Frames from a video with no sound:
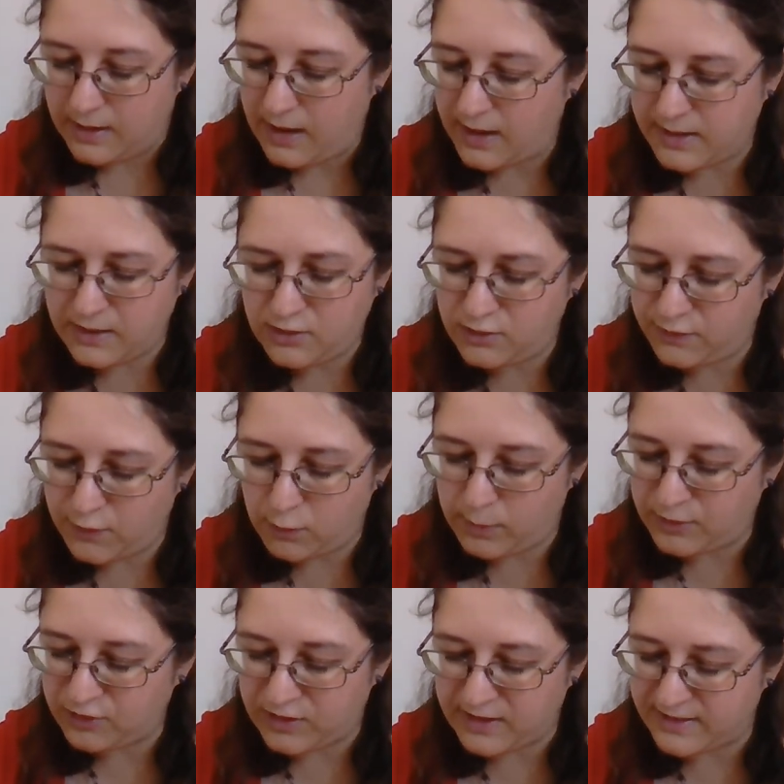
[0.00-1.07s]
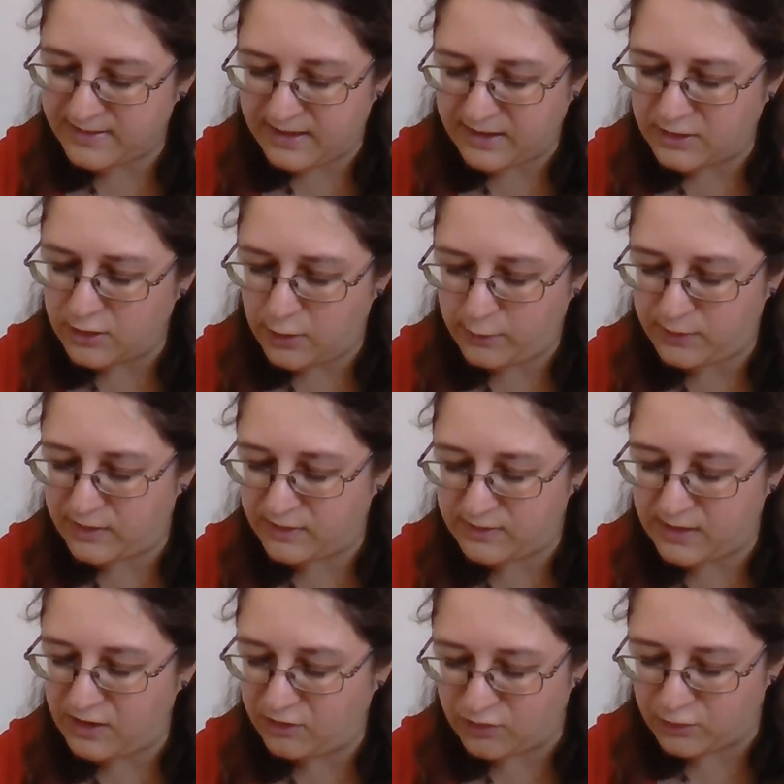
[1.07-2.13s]
an interview which can excite no
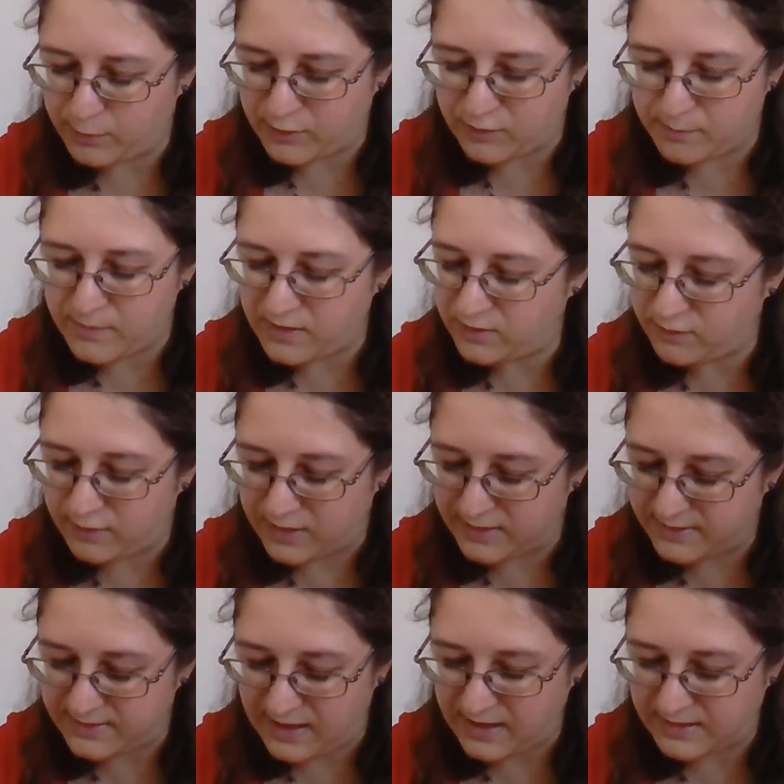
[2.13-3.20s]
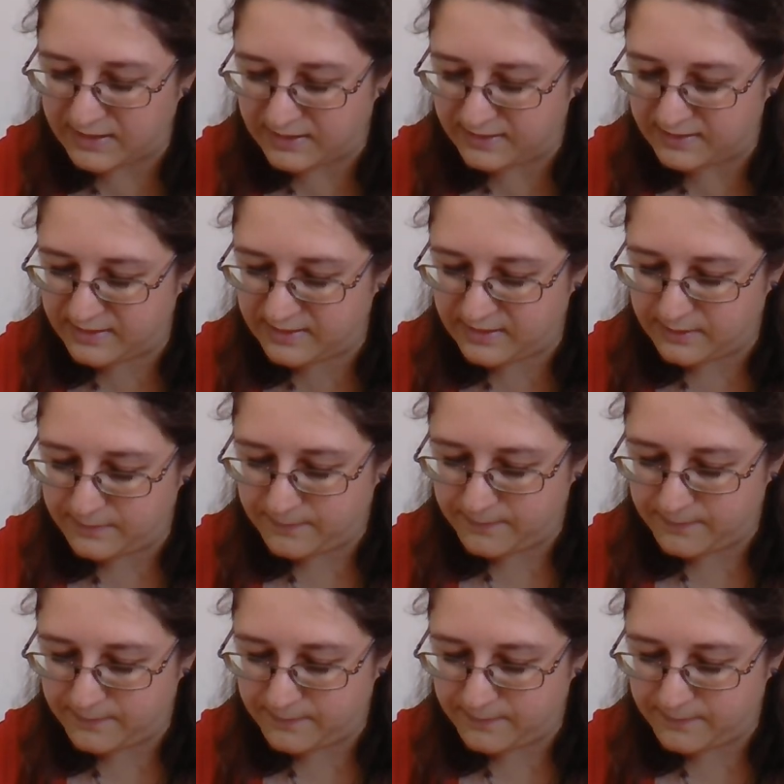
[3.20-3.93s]
sensations but of misery and sadness?"